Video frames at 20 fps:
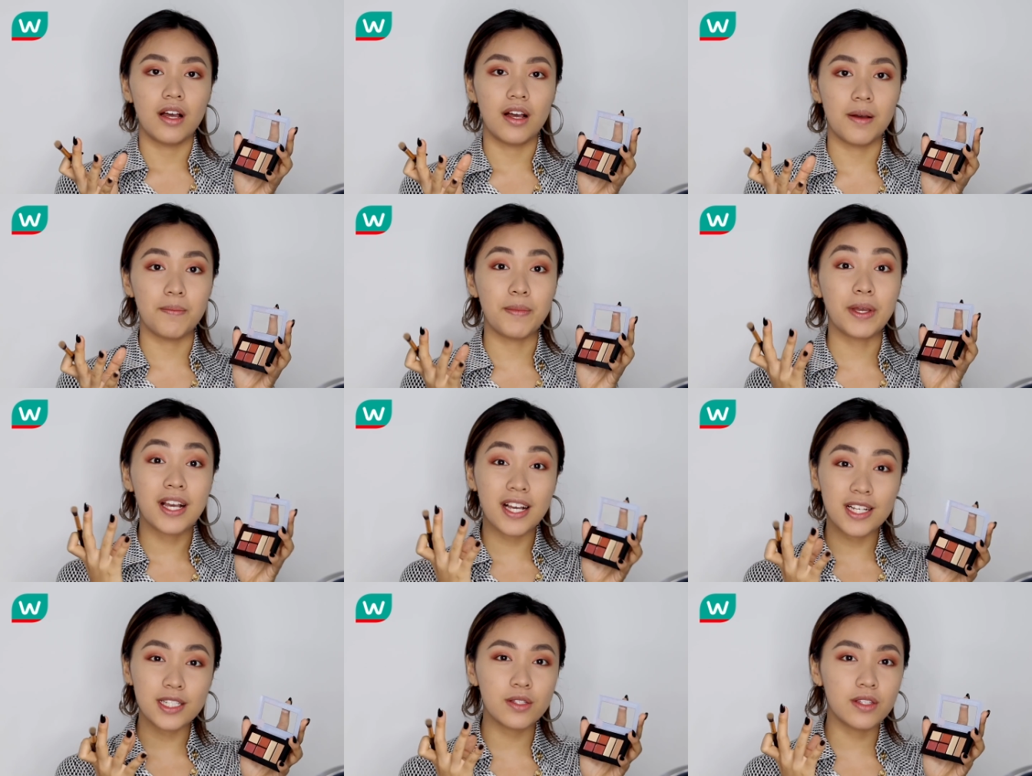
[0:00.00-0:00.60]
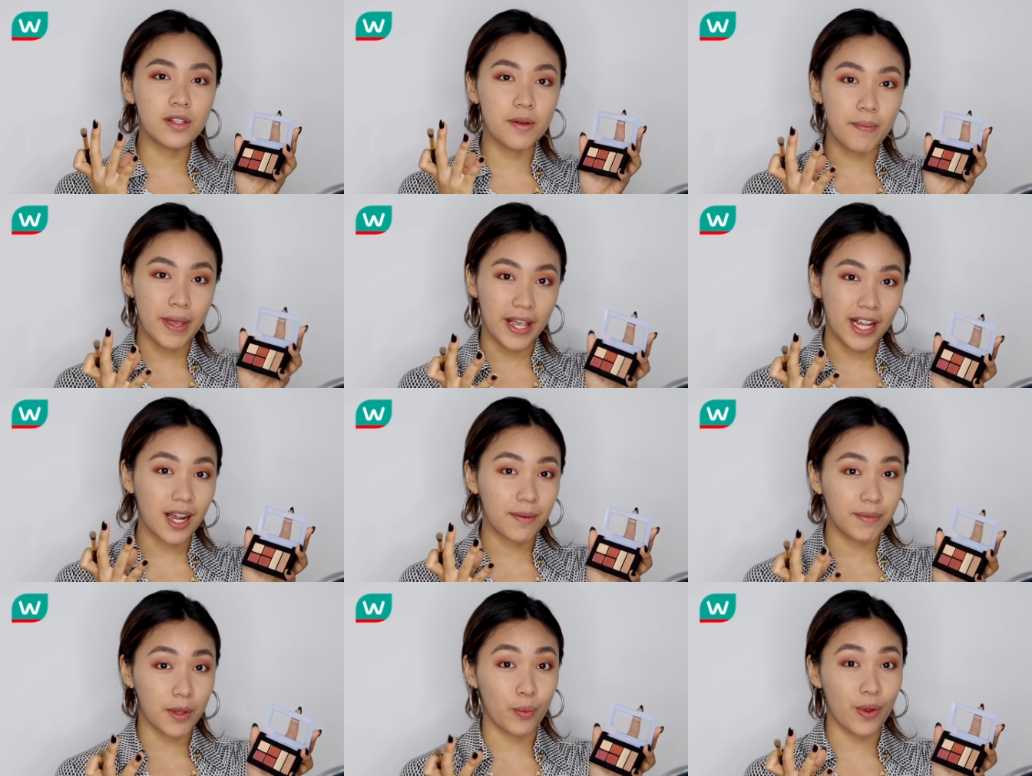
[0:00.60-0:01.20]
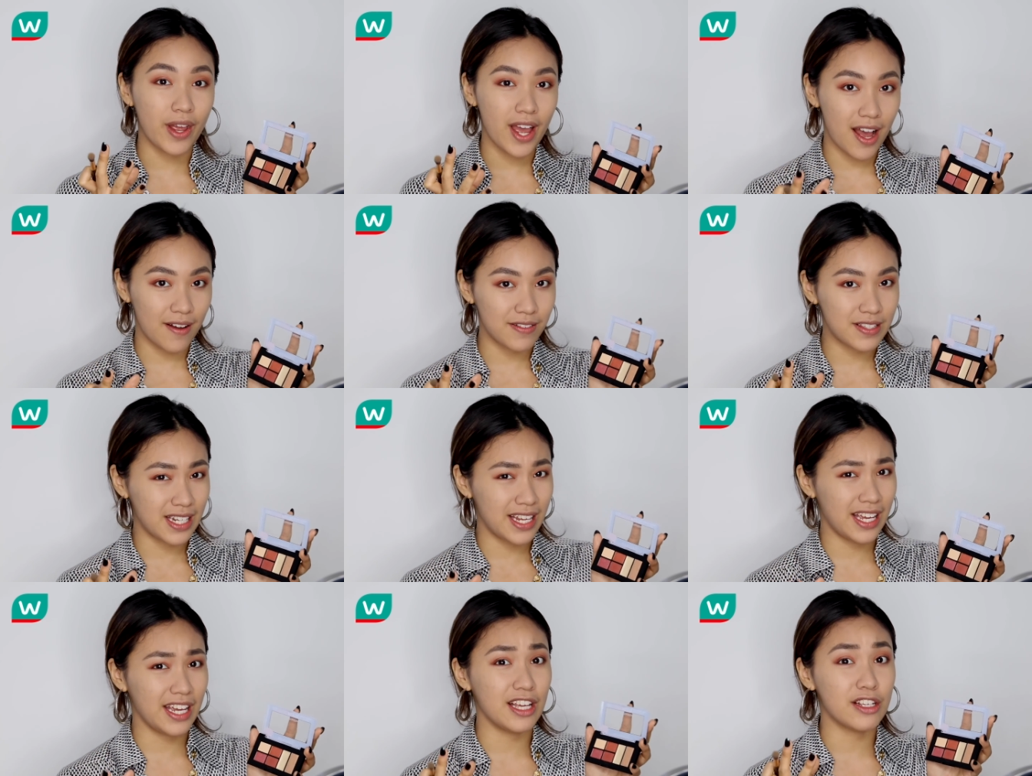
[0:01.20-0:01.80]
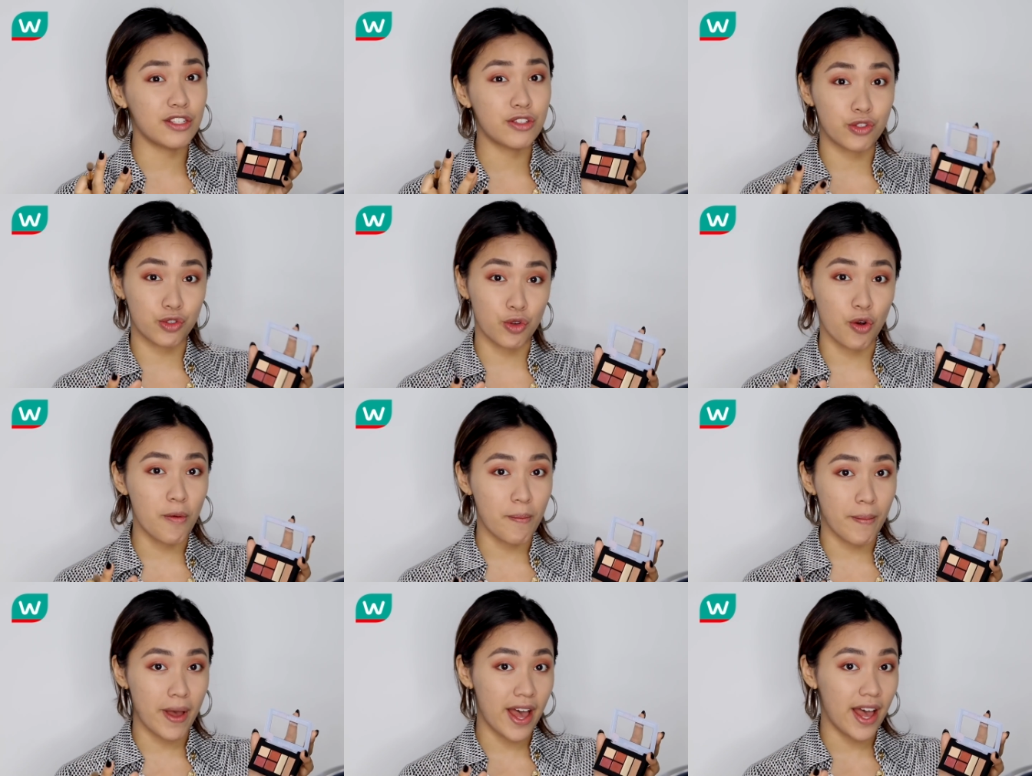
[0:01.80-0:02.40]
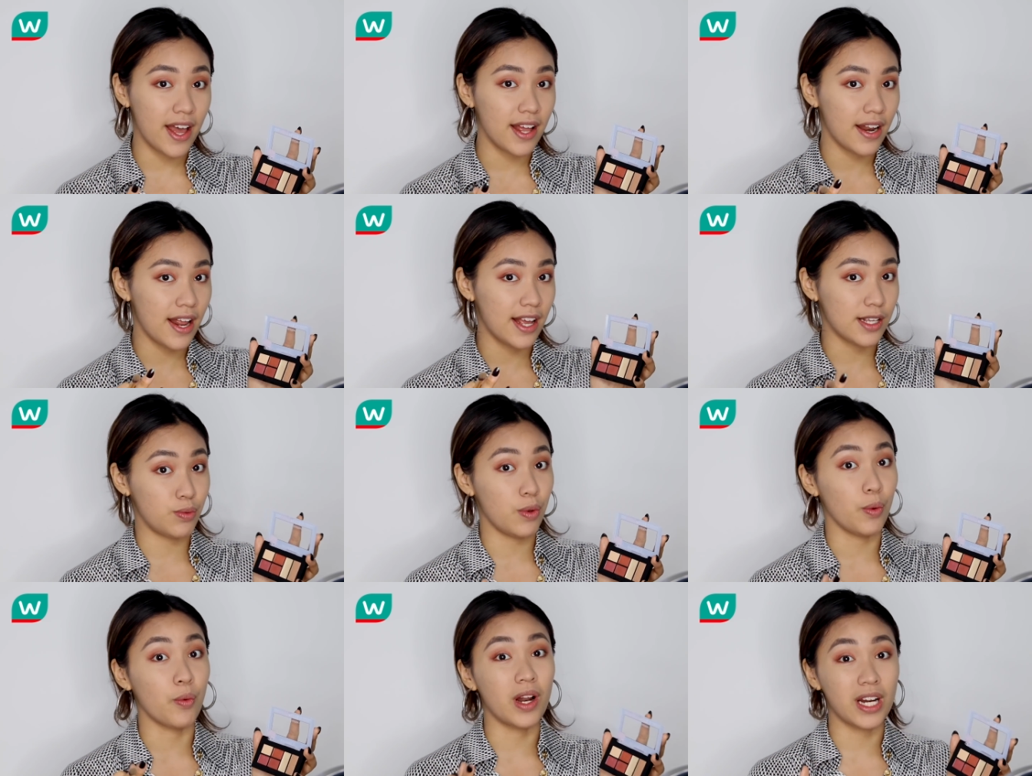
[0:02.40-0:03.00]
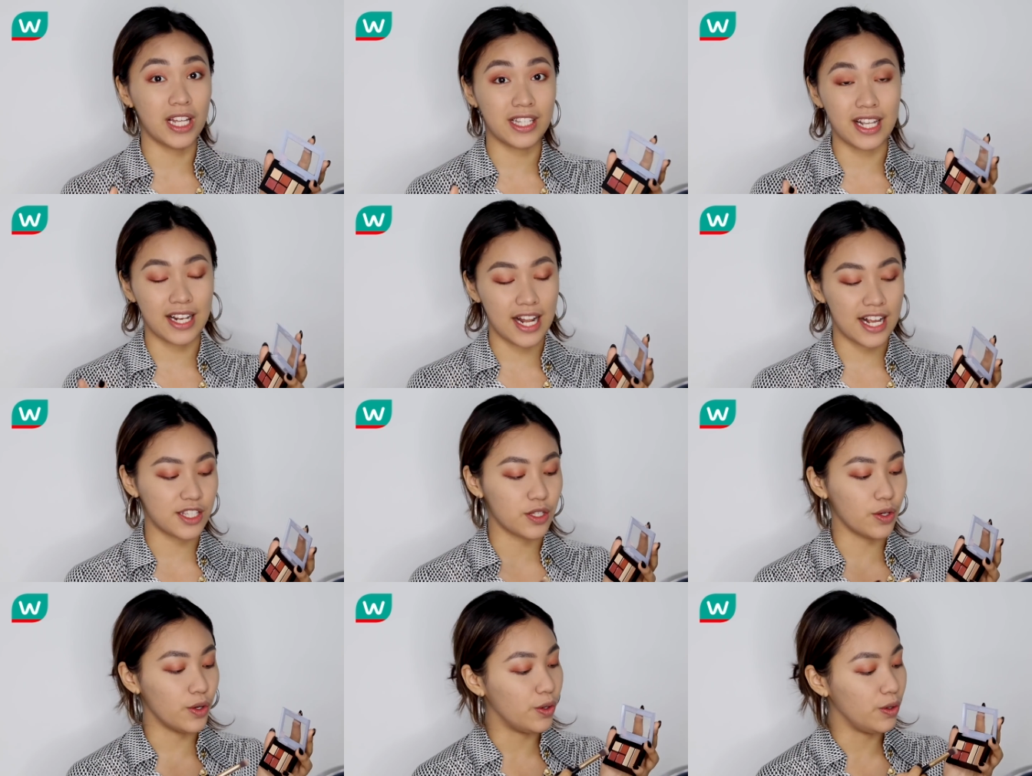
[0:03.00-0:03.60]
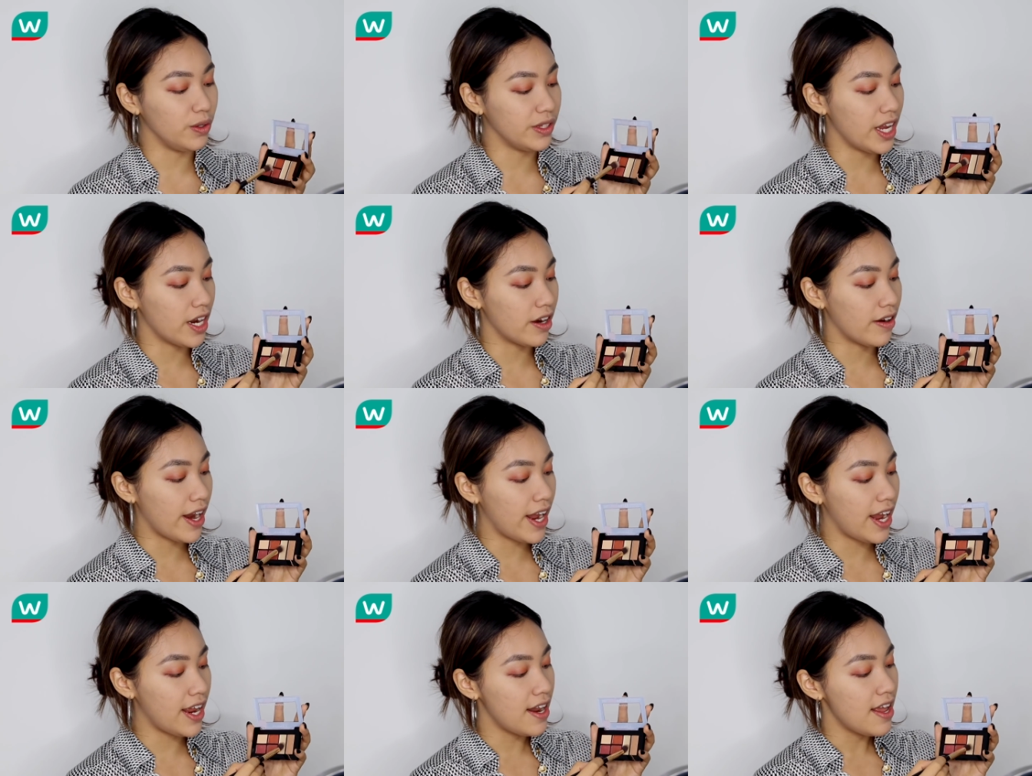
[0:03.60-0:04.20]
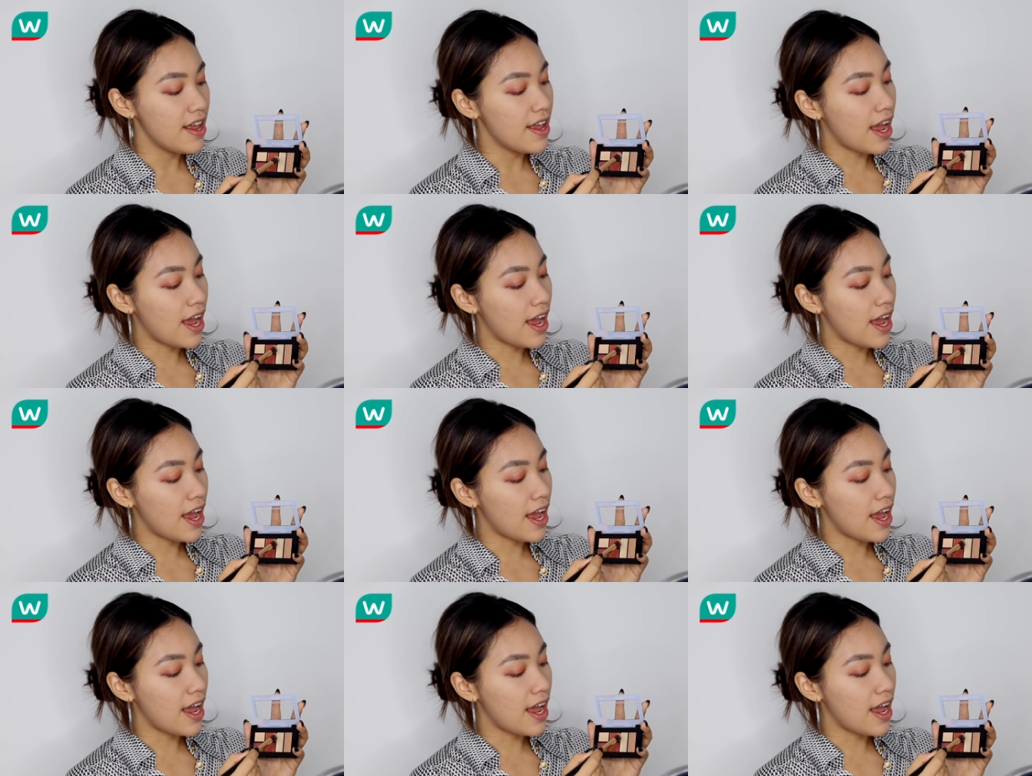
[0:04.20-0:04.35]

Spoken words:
Because the makeup that we have today is so matte, as we want it to last the whole day, right?